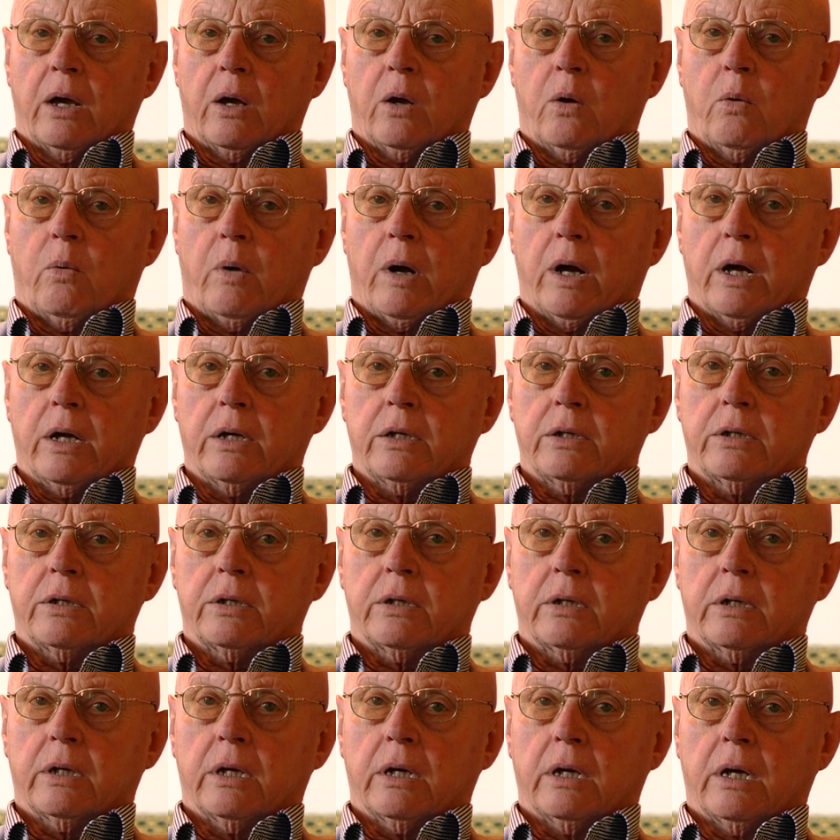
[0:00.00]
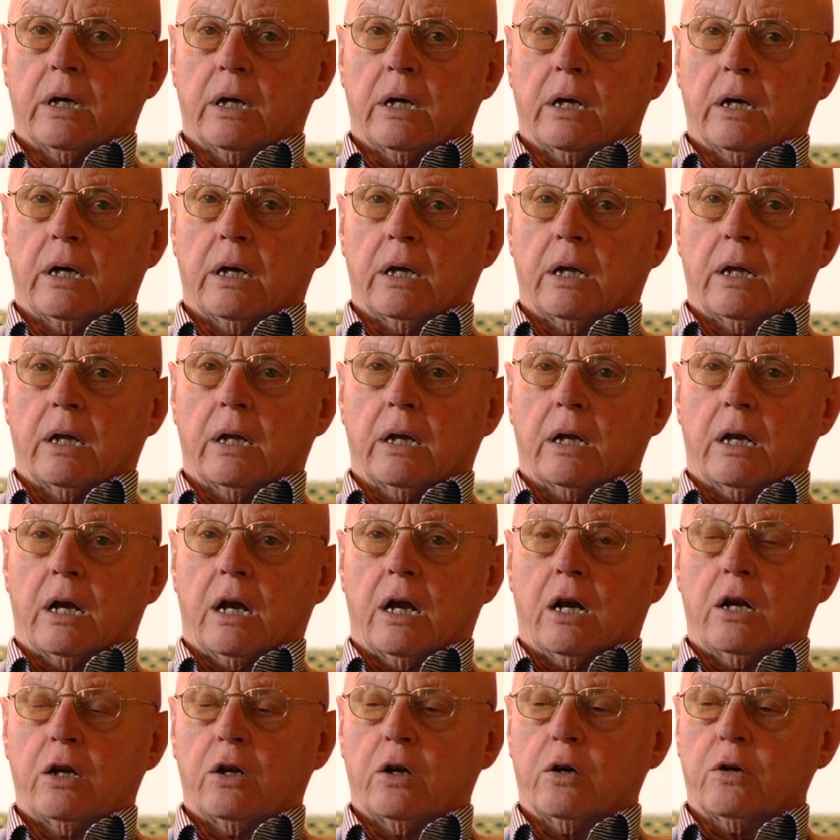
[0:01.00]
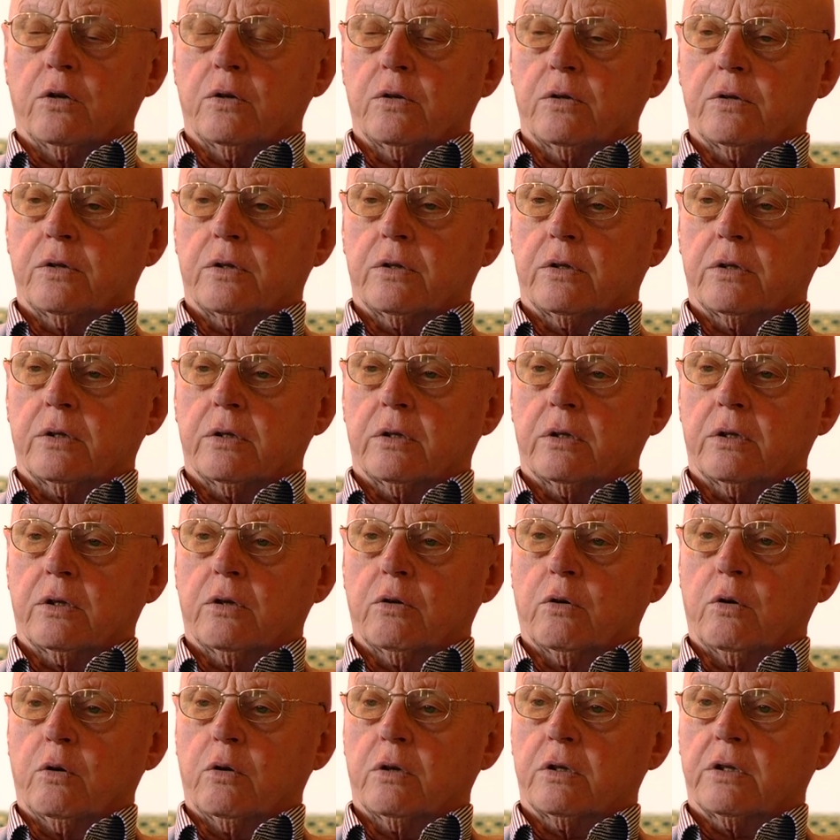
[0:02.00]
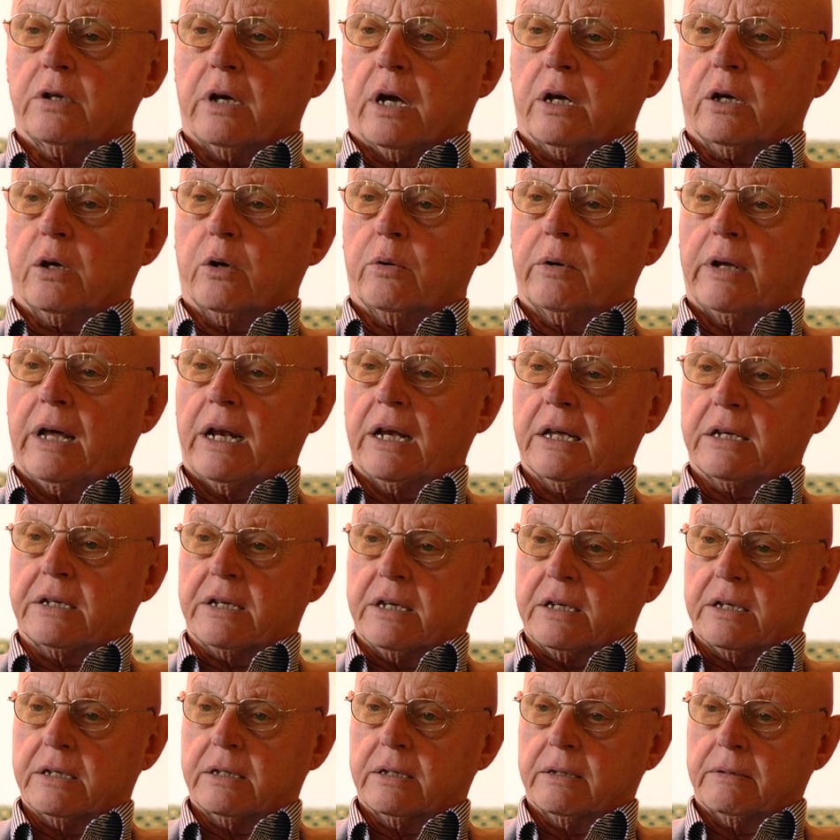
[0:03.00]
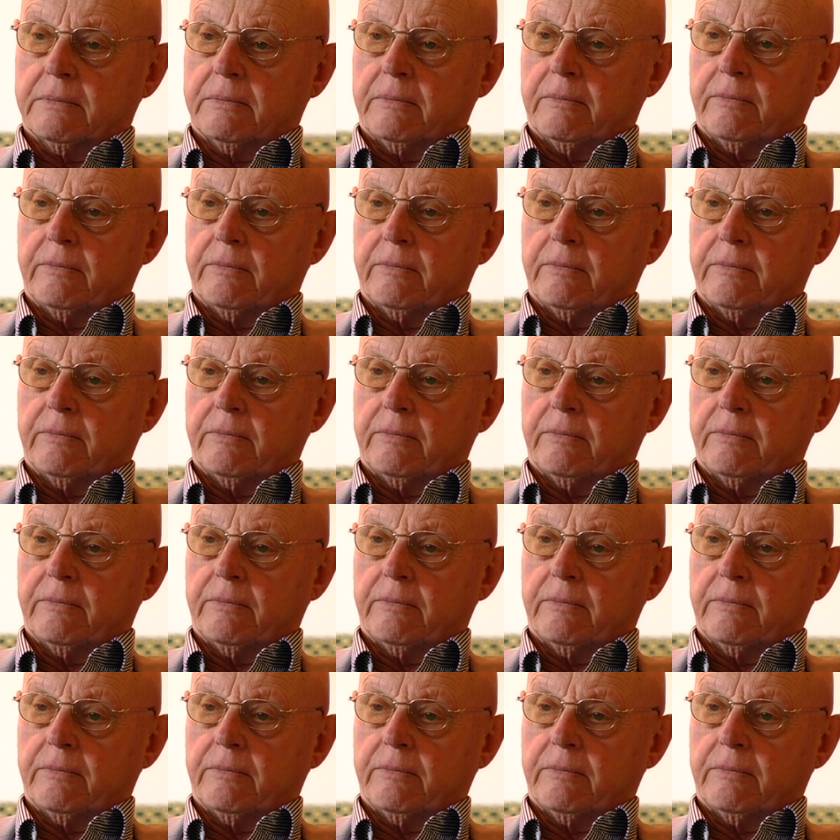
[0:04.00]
quite close to psychoanalysis.